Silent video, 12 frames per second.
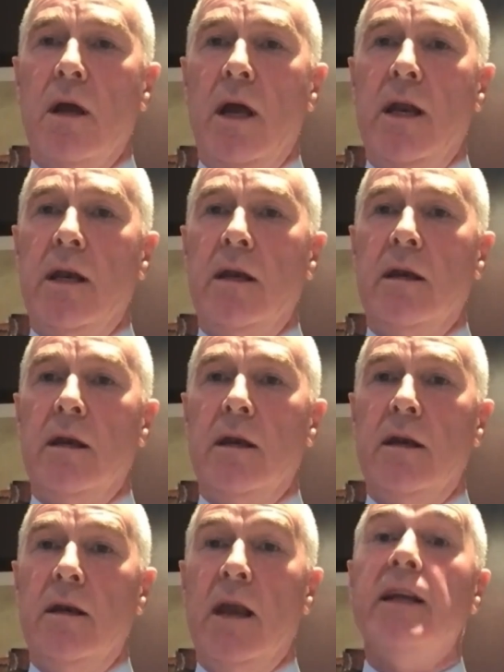In
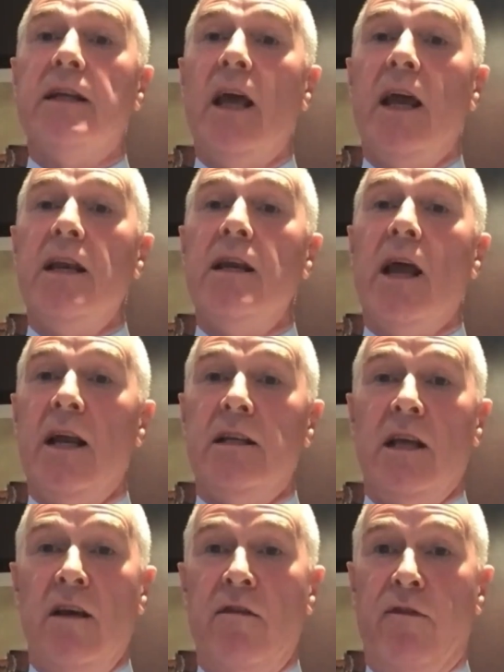
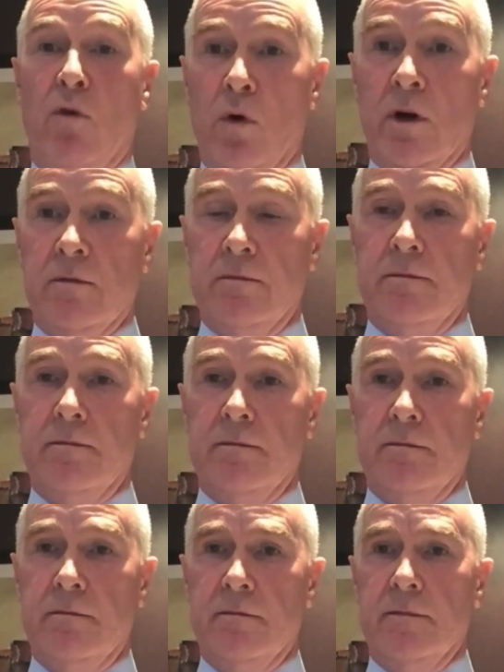1994,
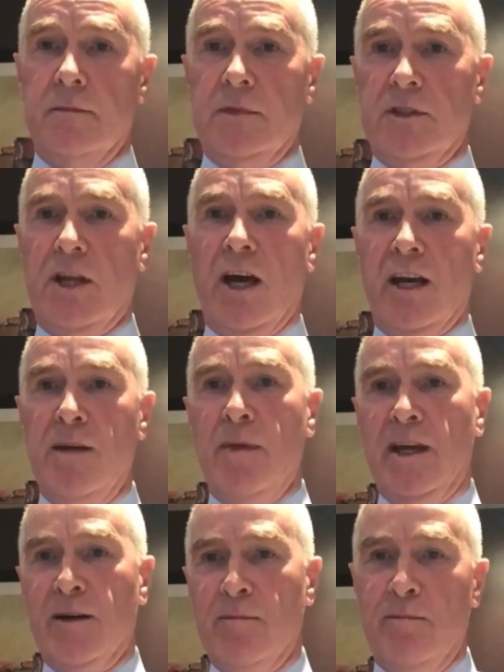Danny
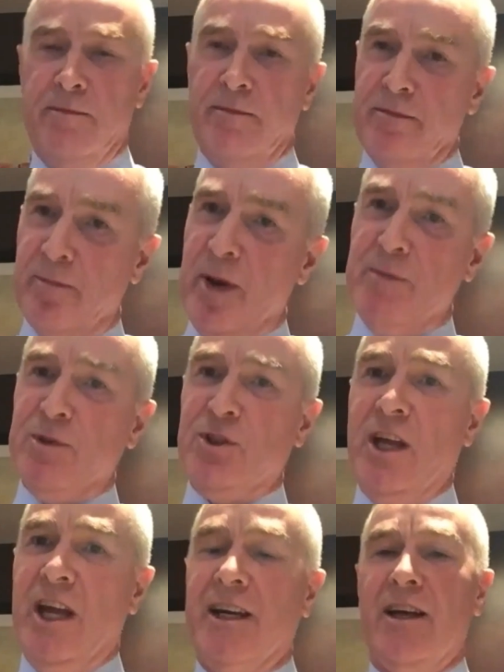made a wee
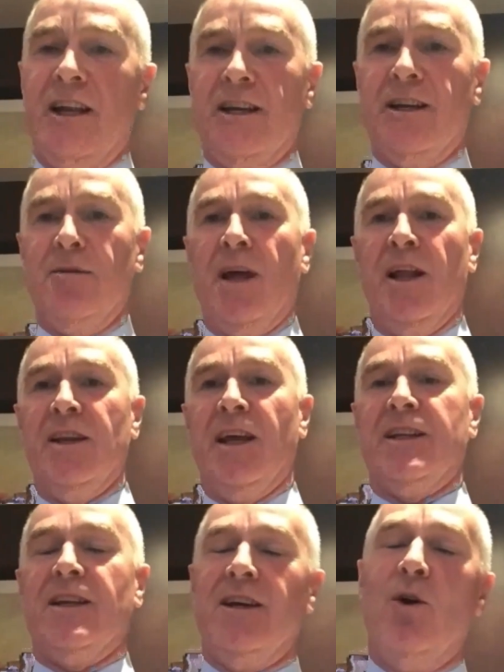mistake, and I'll
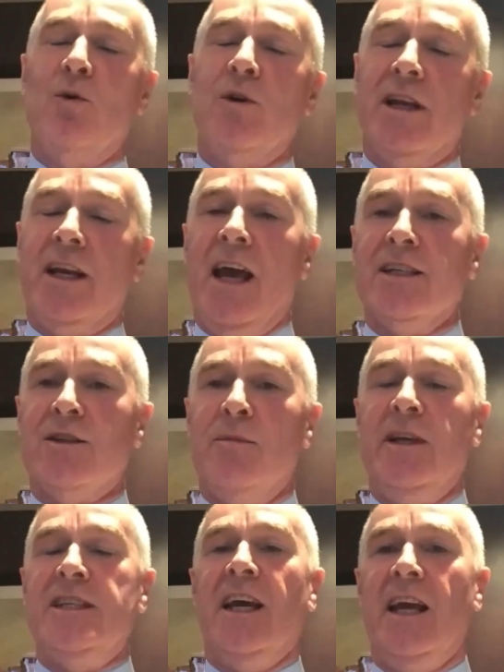not hold it against him.
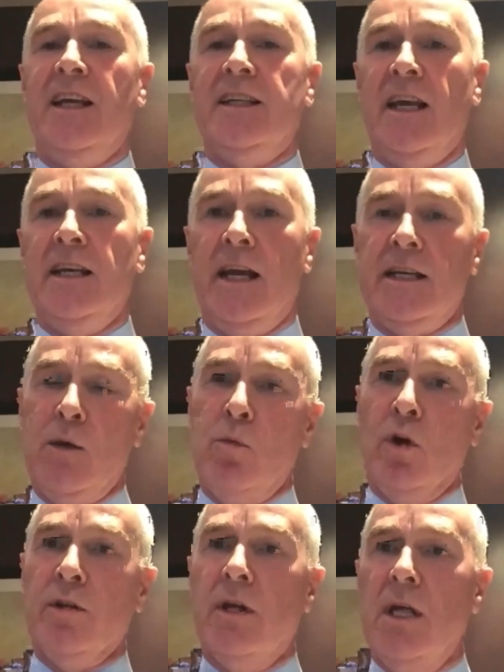He said
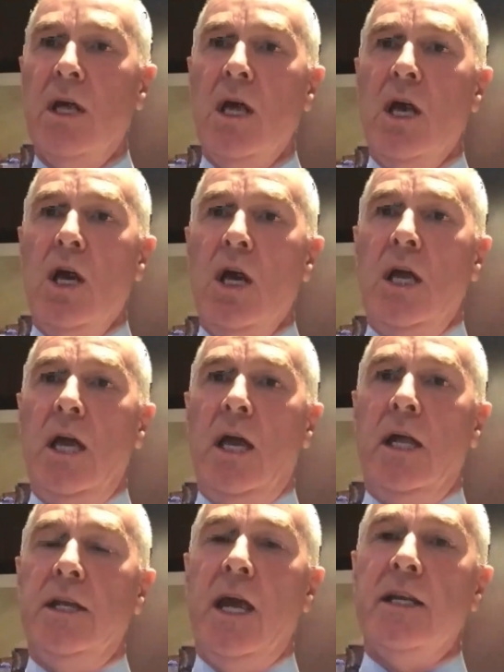1991.
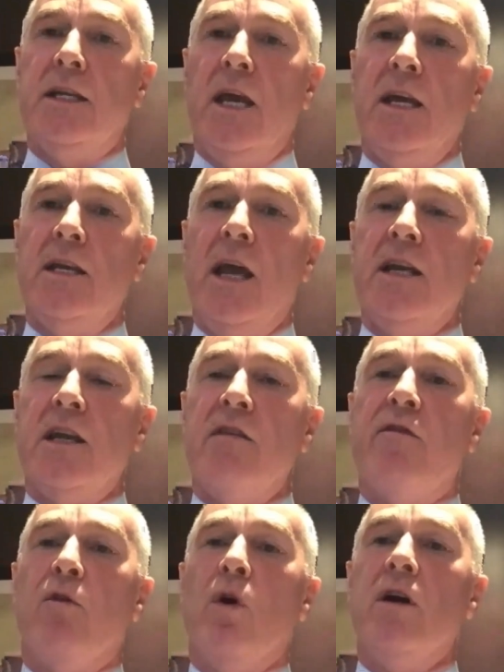In
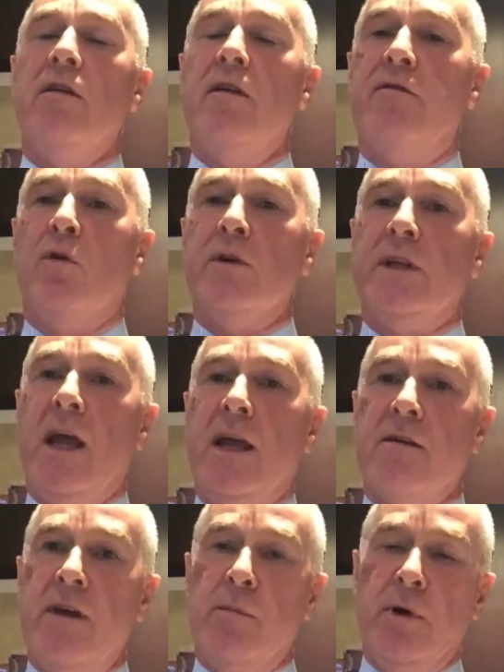1994, the
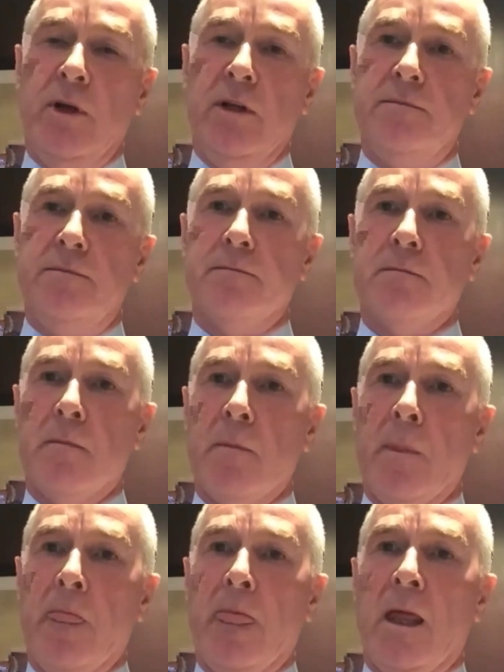14th of April,
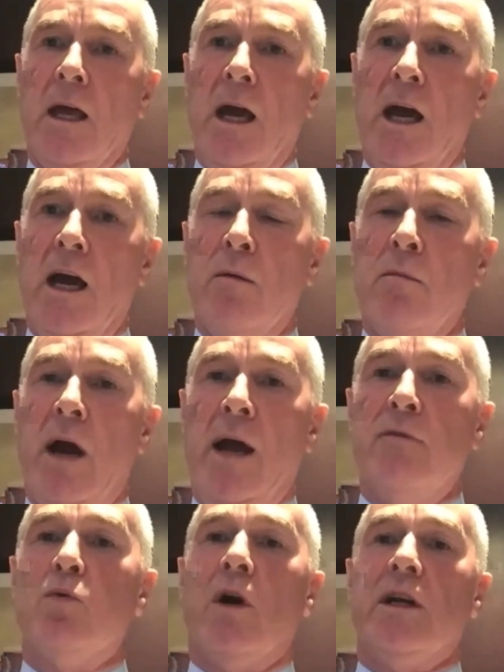I
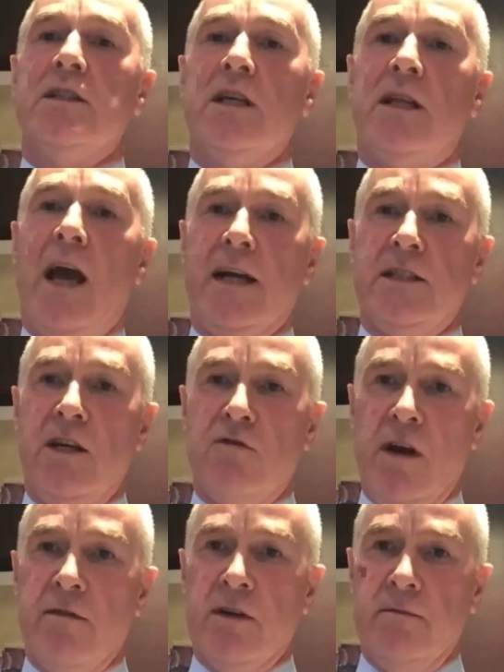was working as a taxi
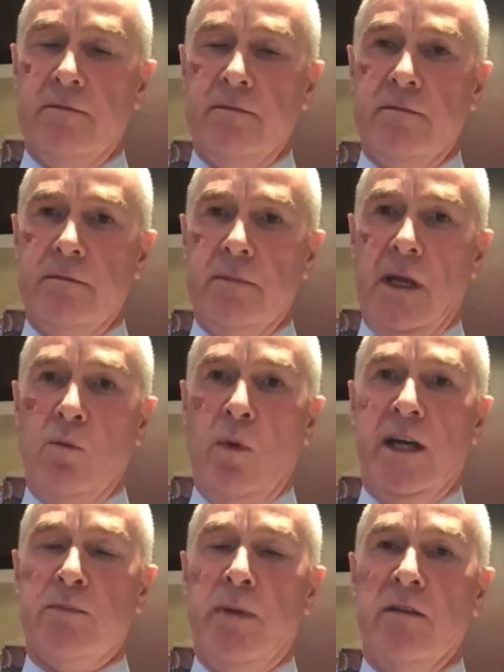driver in
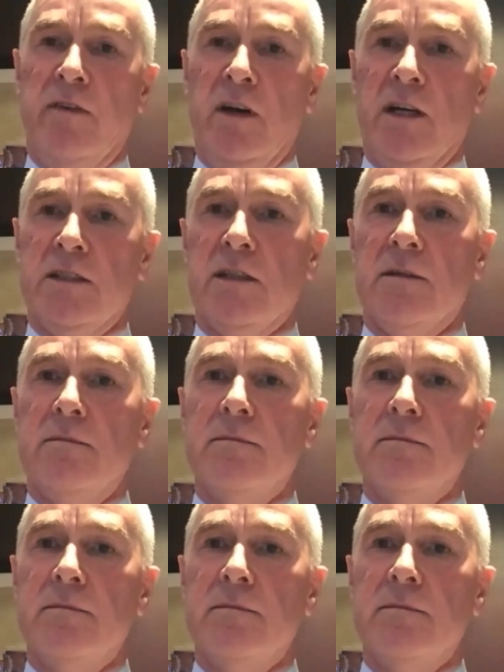West Belfast.